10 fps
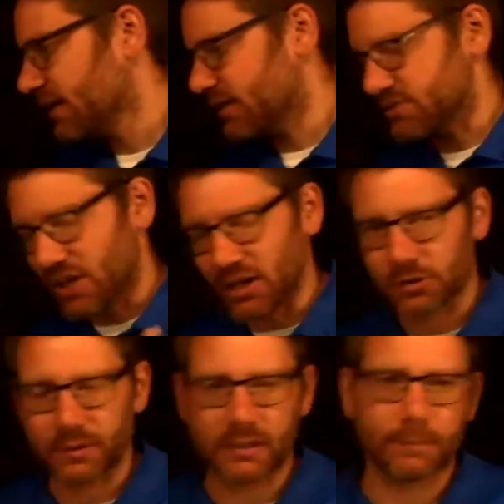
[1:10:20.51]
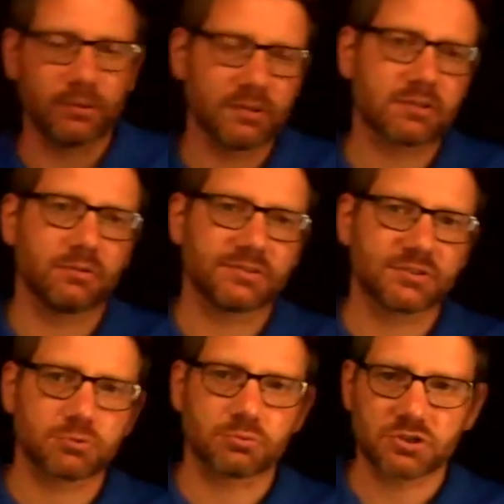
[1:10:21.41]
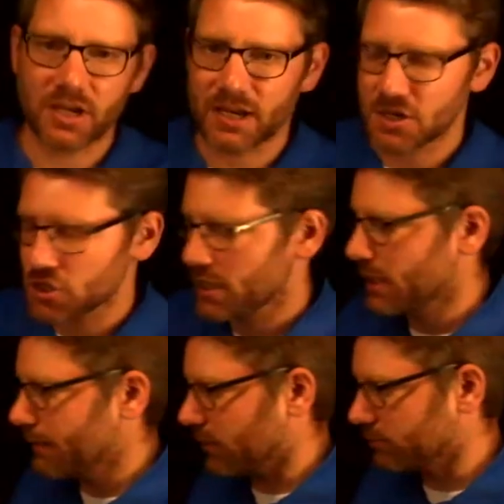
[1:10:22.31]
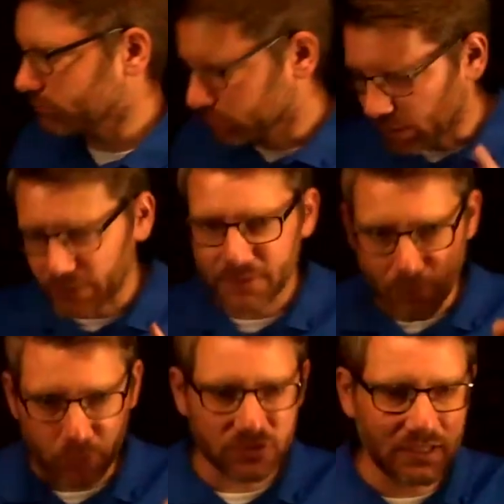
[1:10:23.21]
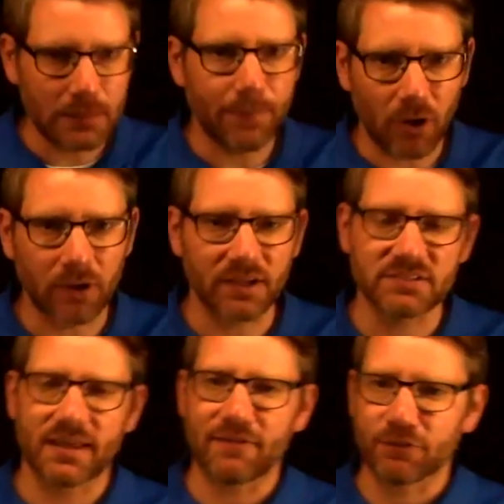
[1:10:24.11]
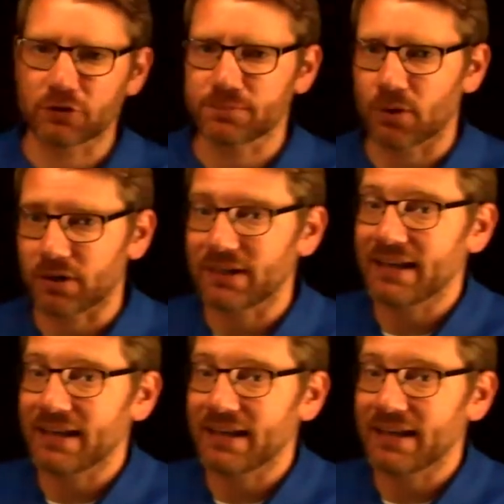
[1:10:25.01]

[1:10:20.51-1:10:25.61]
and tolerating political and social change, but really the most key part is that first part.